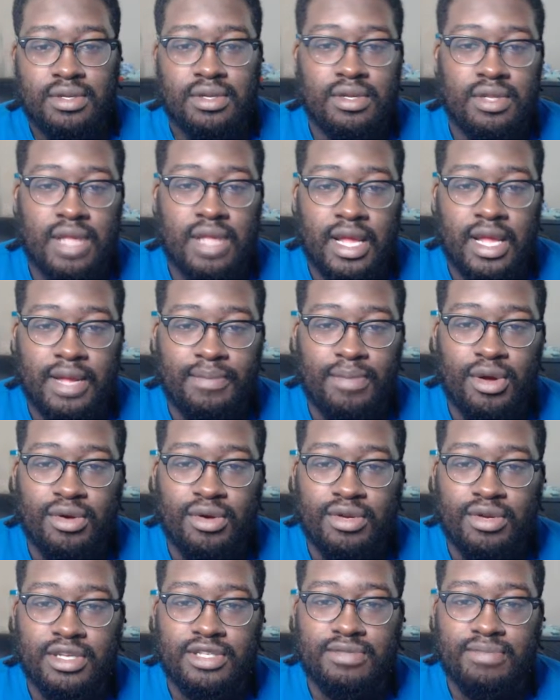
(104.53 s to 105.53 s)
Like, bro,
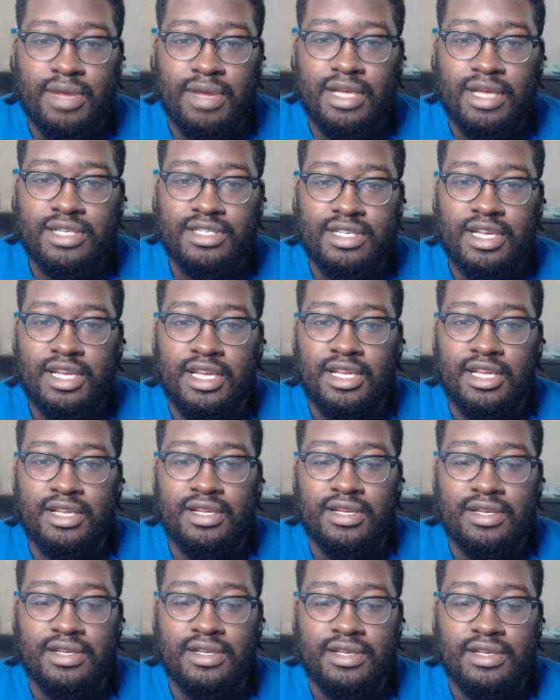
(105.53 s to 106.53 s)
this my shit.
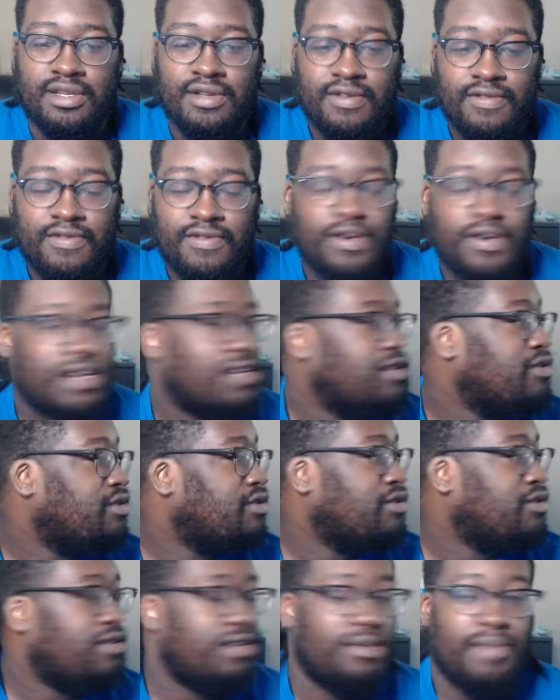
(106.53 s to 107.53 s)
Fuck you
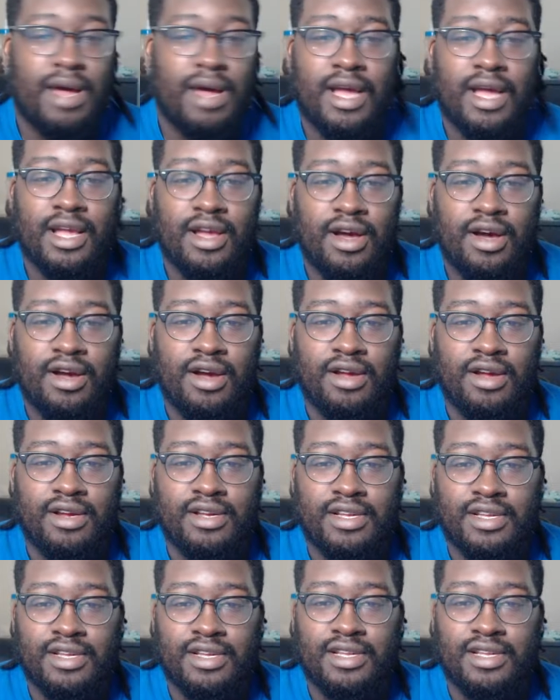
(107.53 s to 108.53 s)
doing in my car?
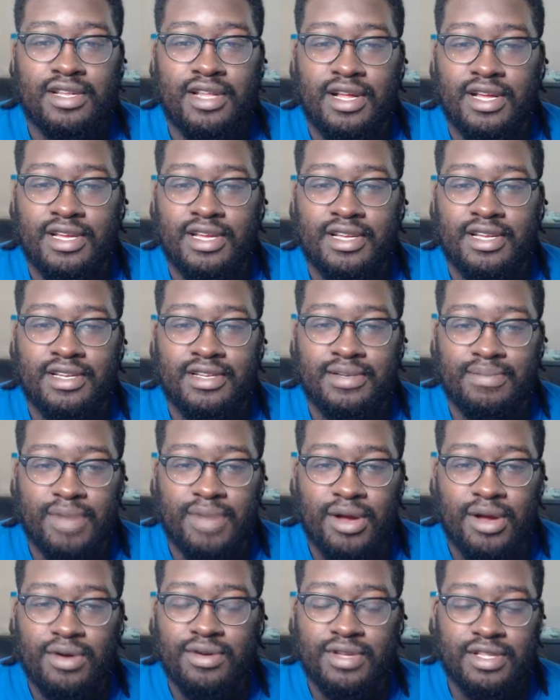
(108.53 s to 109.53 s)
Like,
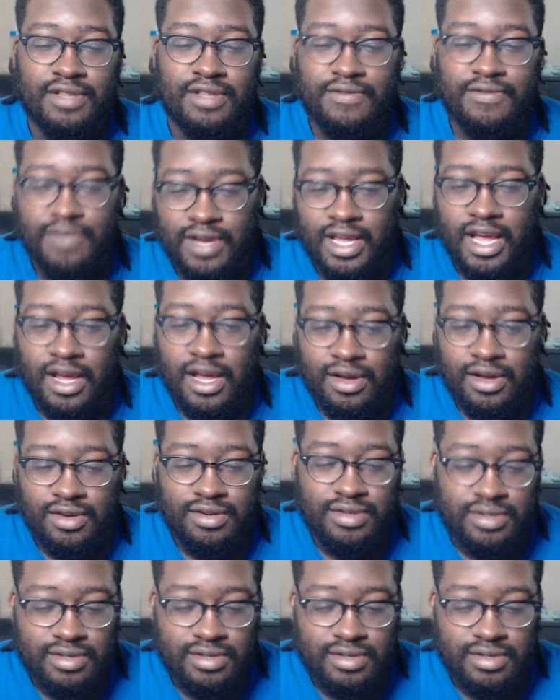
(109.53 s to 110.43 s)
bro, get the fuck out.